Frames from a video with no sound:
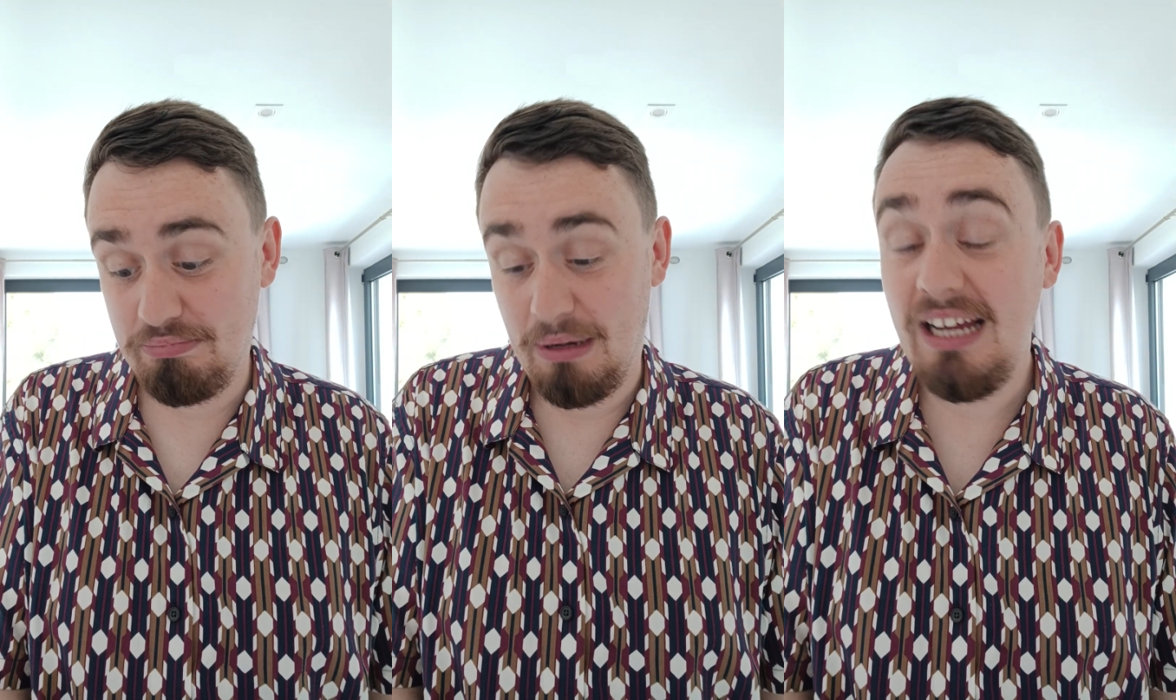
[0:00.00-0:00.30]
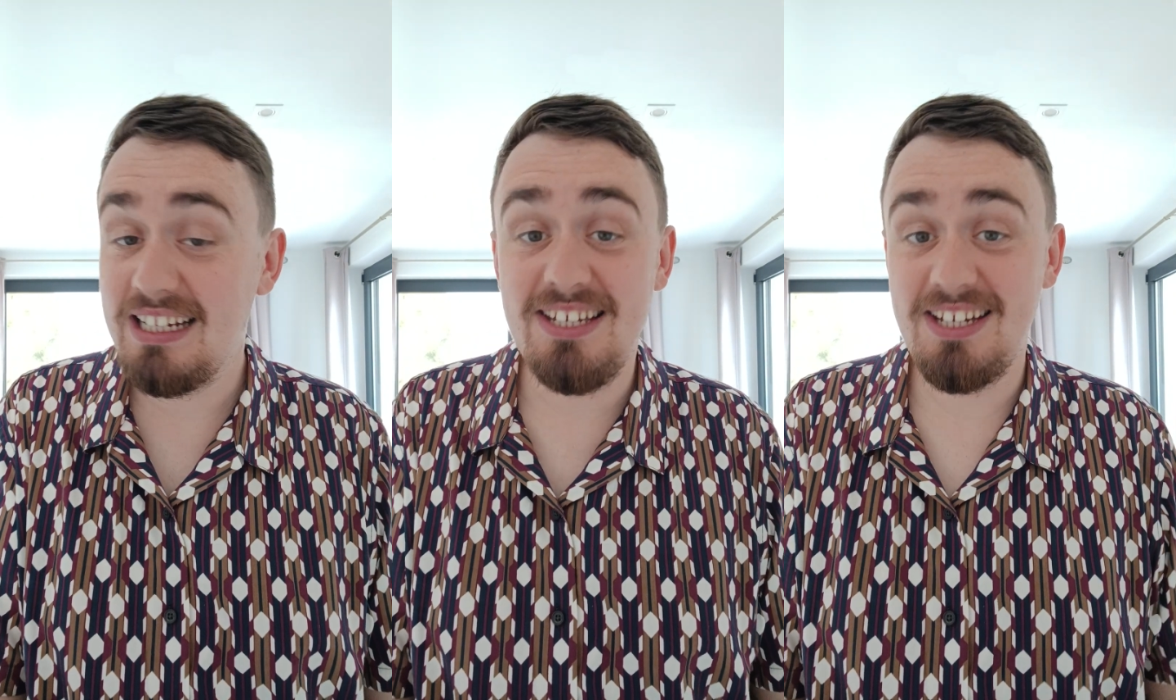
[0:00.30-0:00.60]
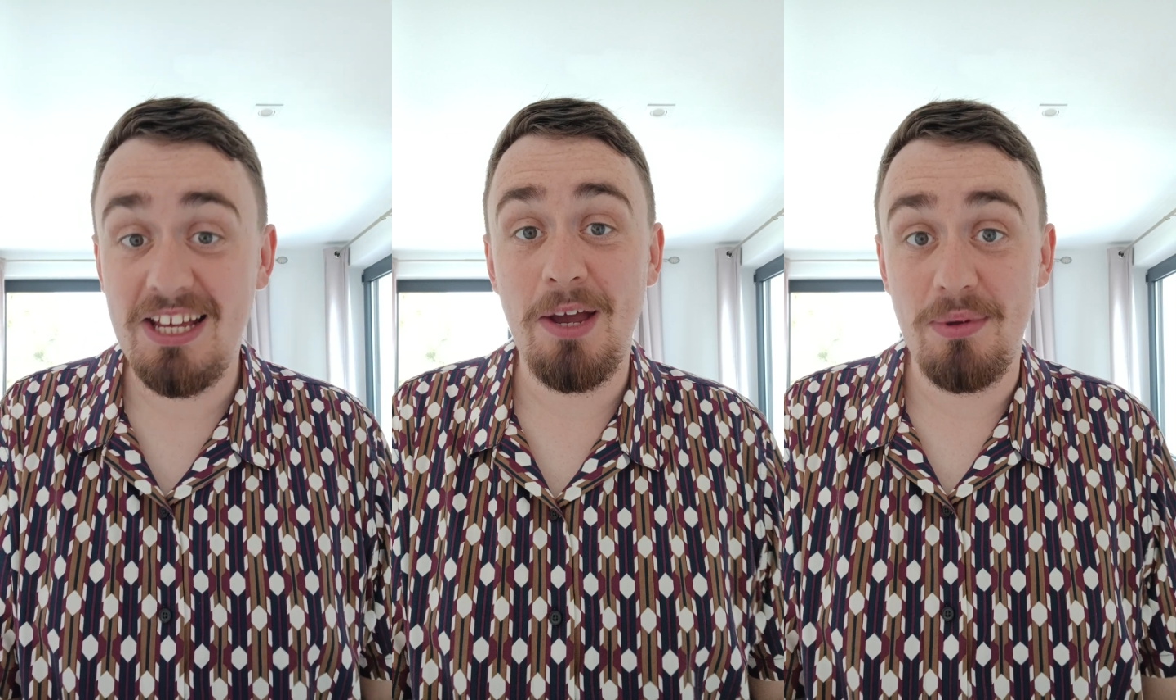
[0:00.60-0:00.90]
I can
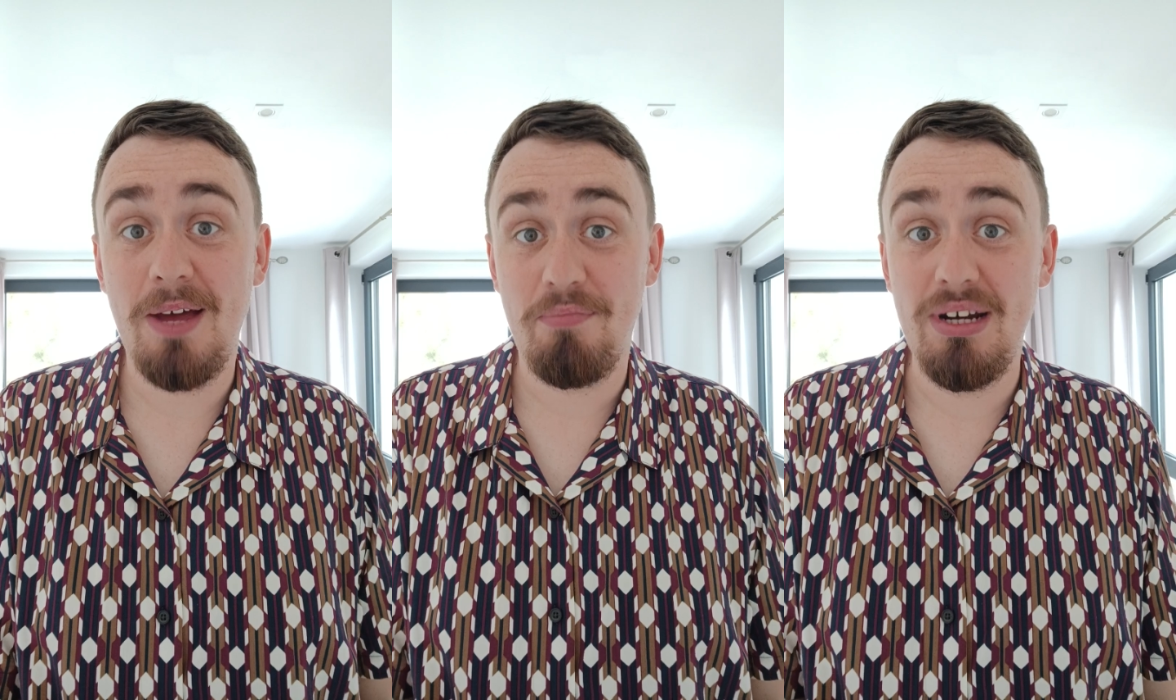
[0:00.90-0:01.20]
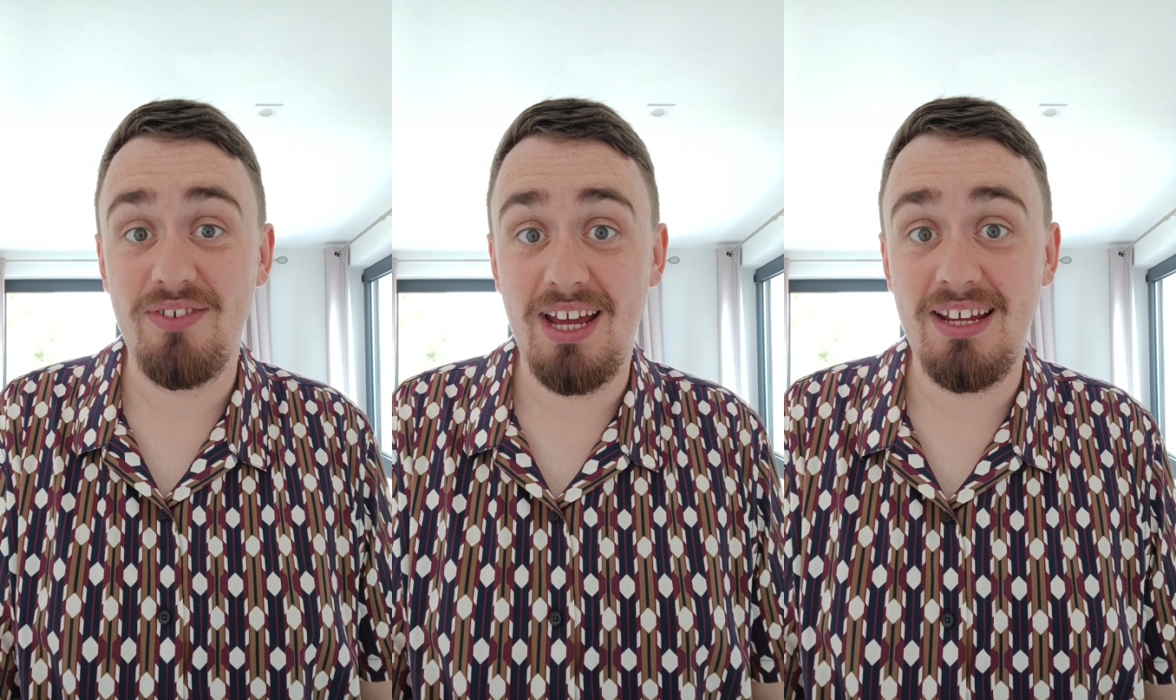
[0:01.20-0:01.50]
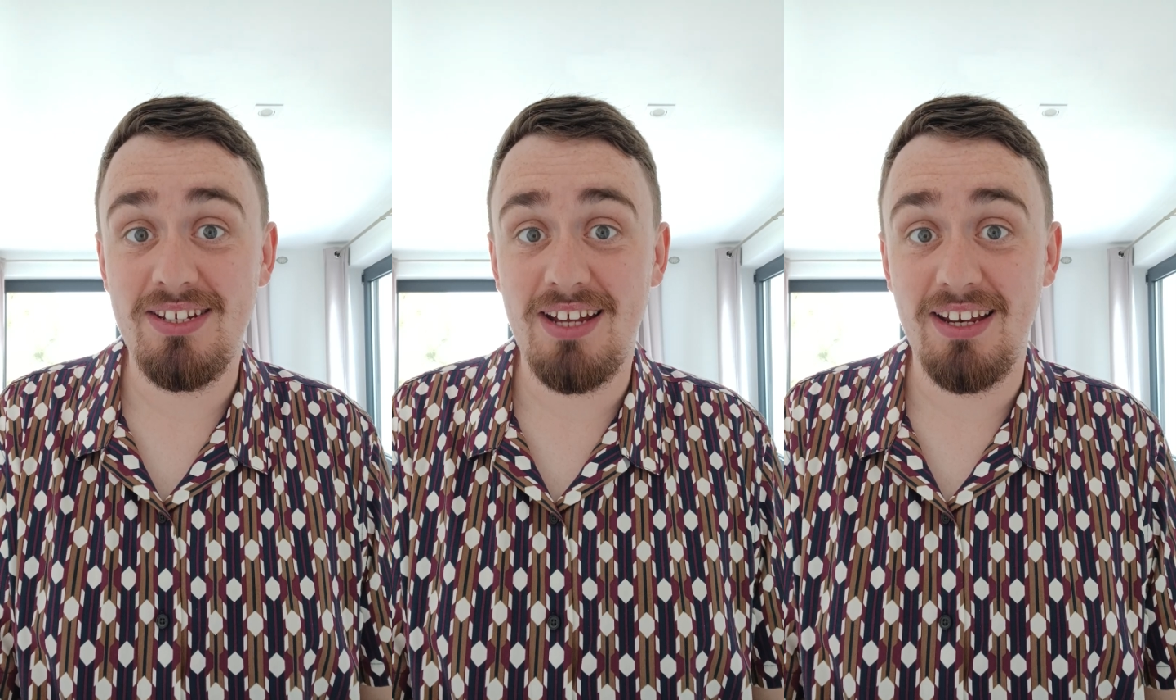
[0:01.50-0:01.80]
see her with that
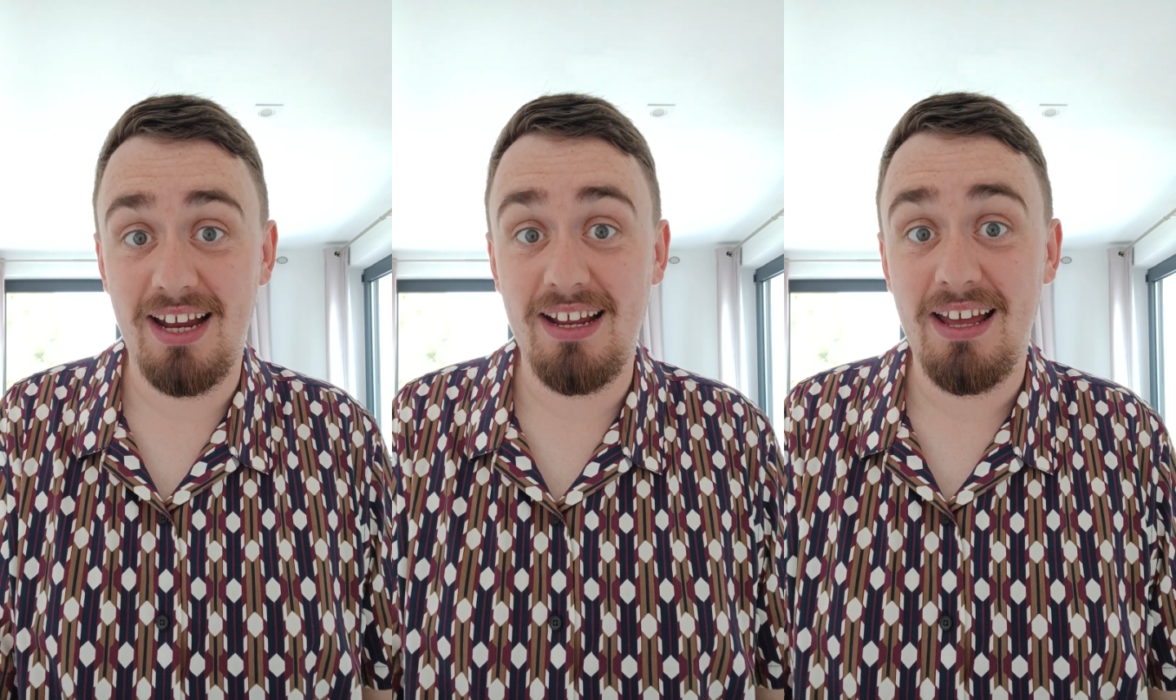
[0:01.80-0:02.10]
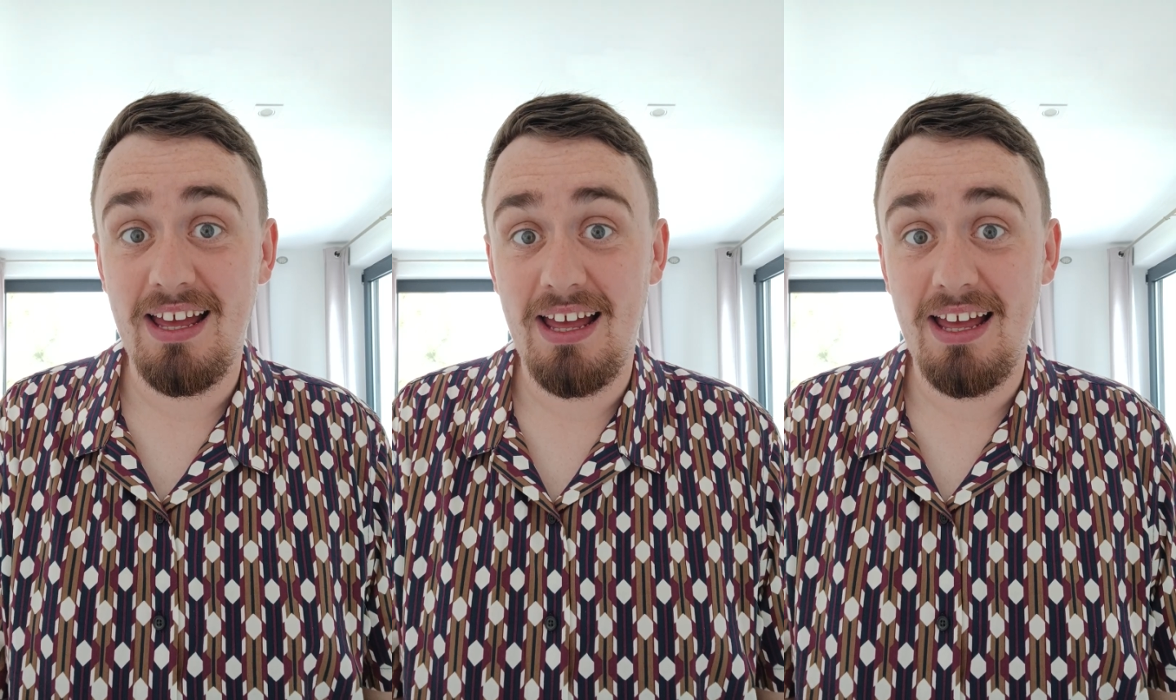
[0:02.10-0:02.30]
briefcase, and